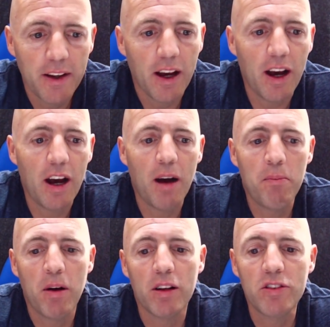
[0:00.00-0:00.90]

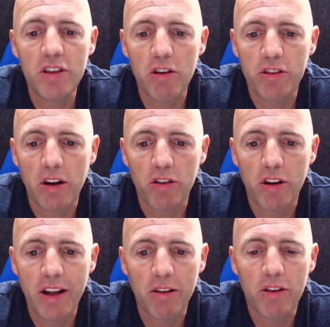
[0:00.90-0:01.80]
And Xeros Technologies
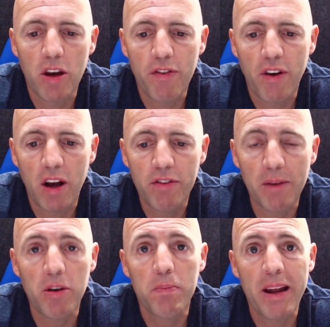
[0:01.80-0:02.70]
down 35.
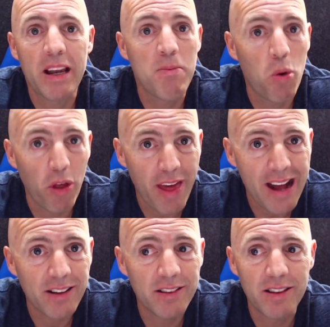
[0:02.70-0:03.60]
I'm not buying any more of
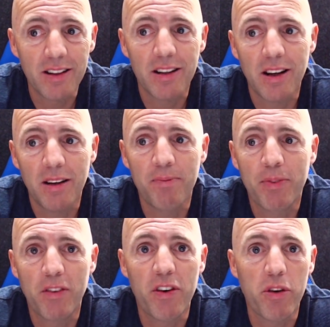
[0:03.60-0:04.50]
that until
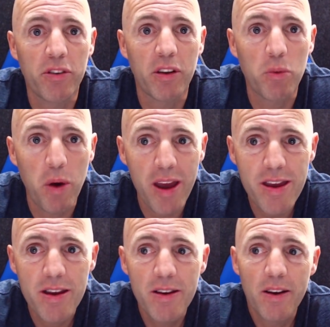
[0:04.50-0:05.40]
the fundraiser is out the way.